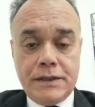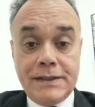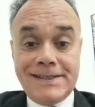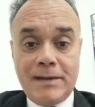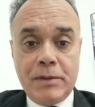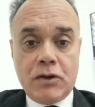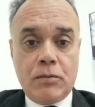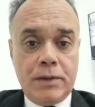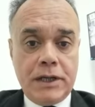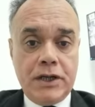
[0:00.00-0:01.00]
systemic
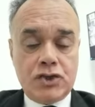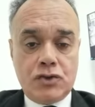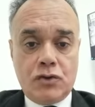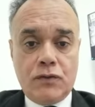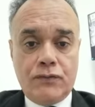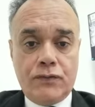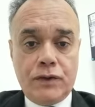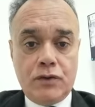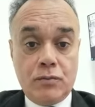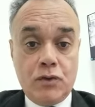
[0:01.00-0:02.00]
complication of
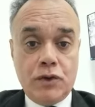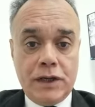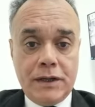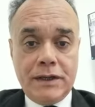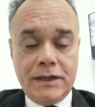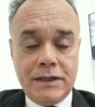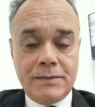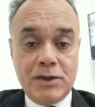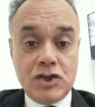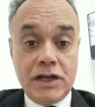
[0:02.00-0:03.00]
pneumonia,
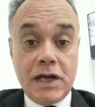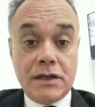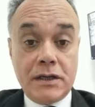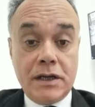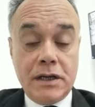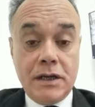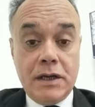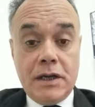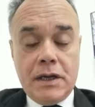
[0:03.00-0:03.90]
especially in